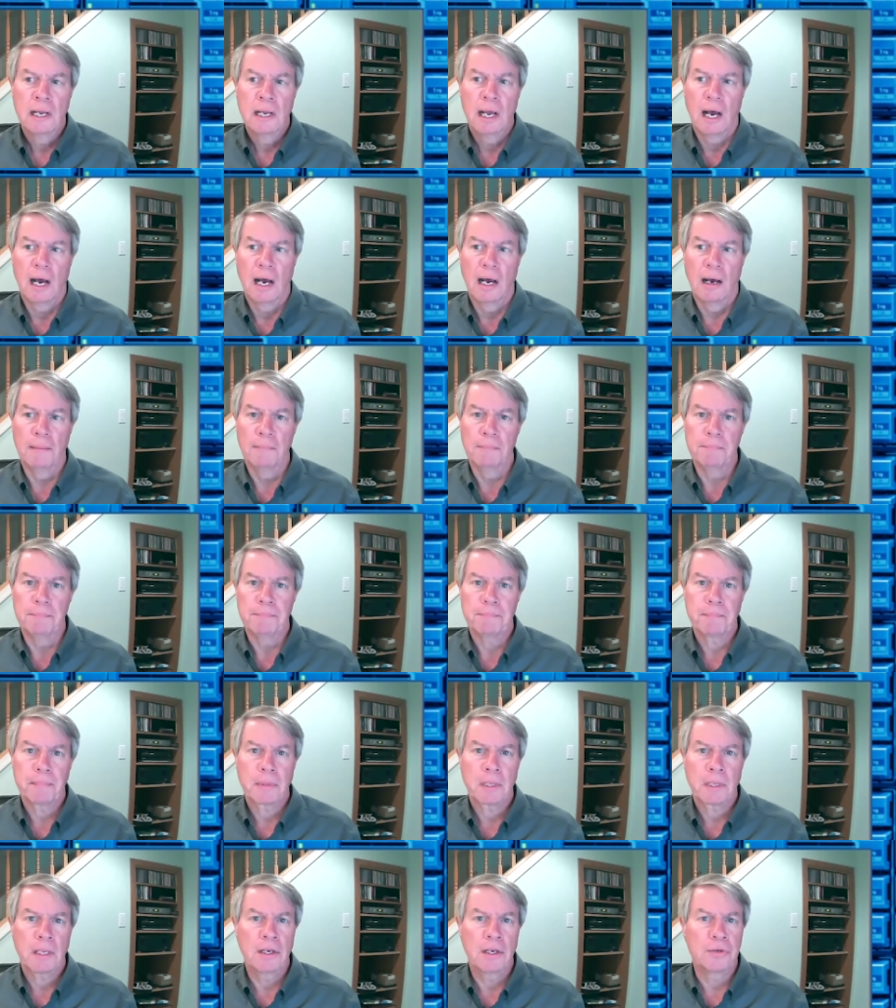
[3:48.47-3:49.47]
Um,
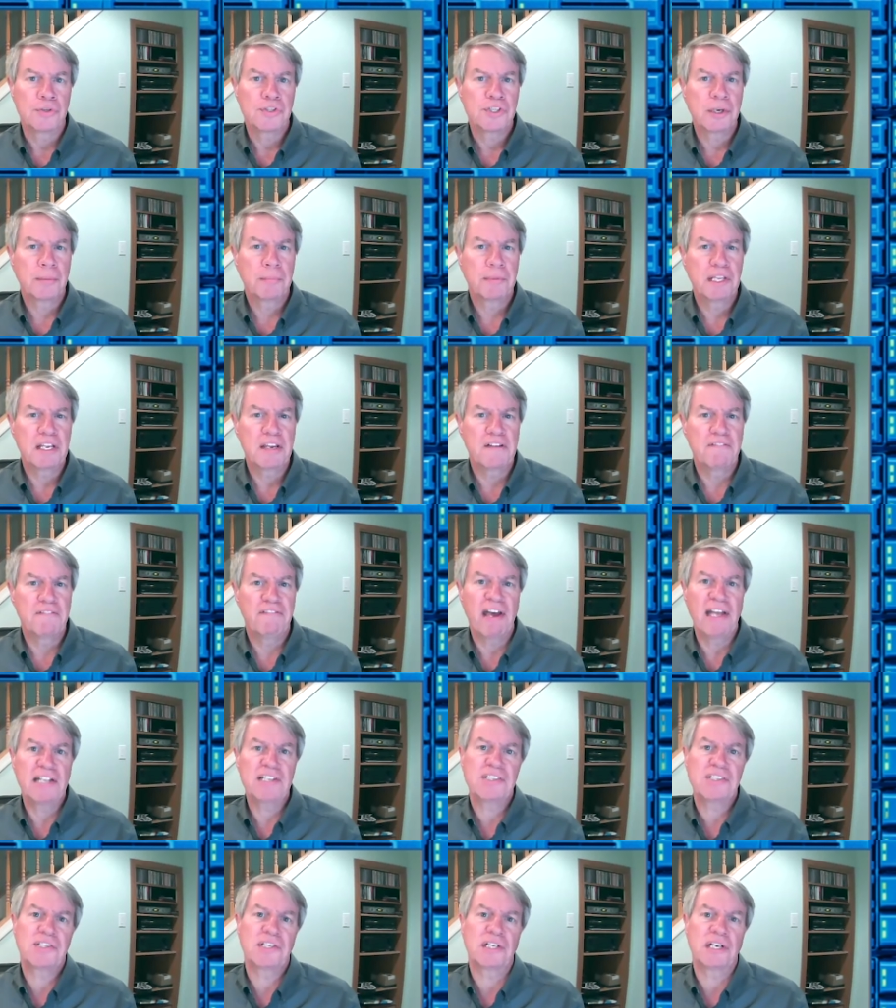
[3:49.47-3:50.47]
you know, some of the
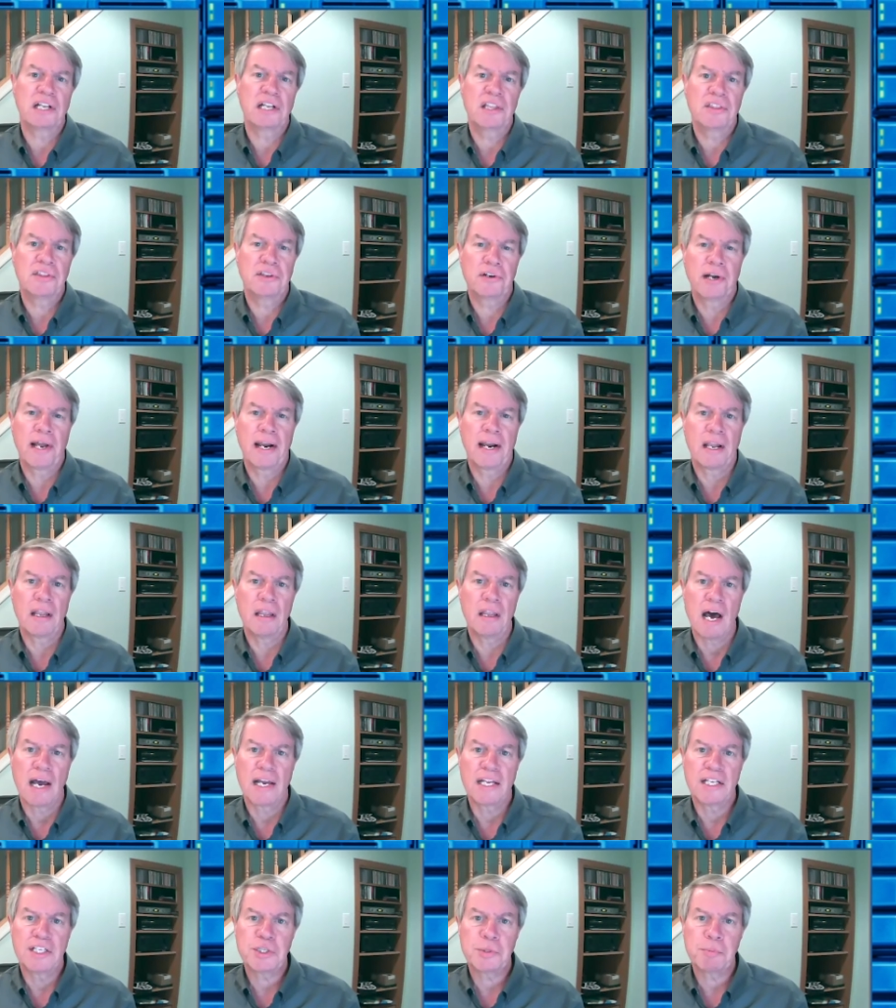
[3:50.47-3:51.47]
events that Ethernet
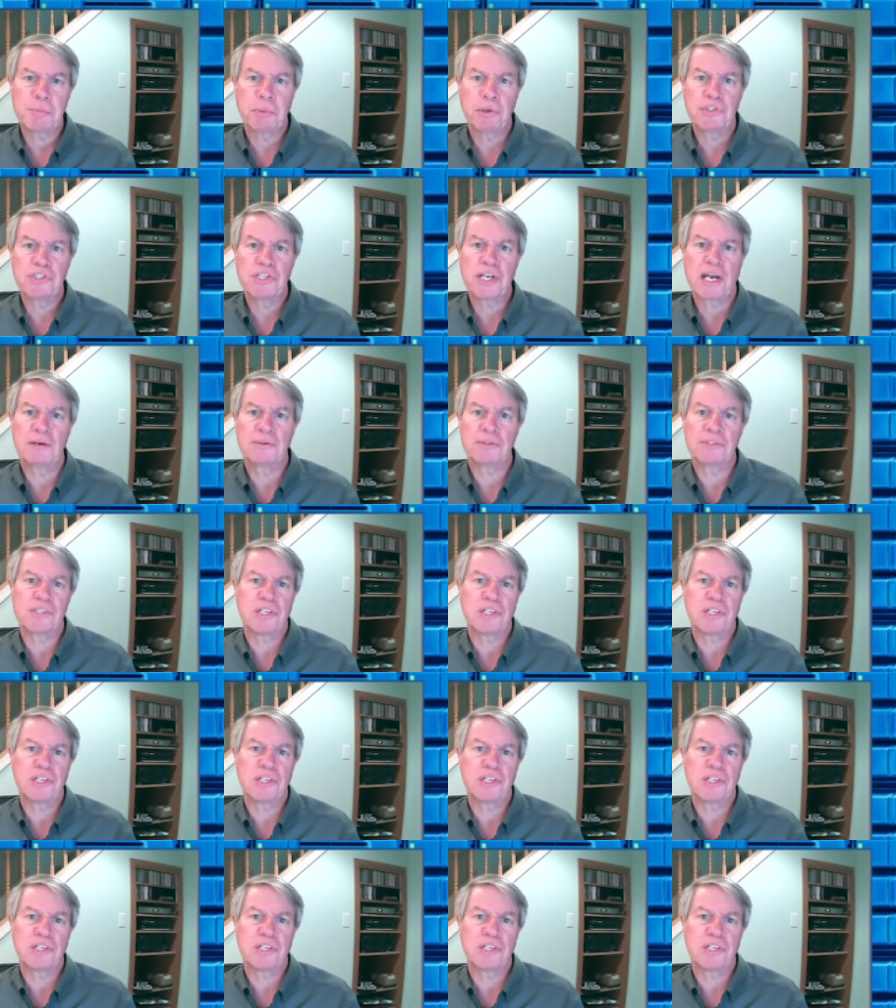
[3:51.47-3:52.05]
Alliance puts out,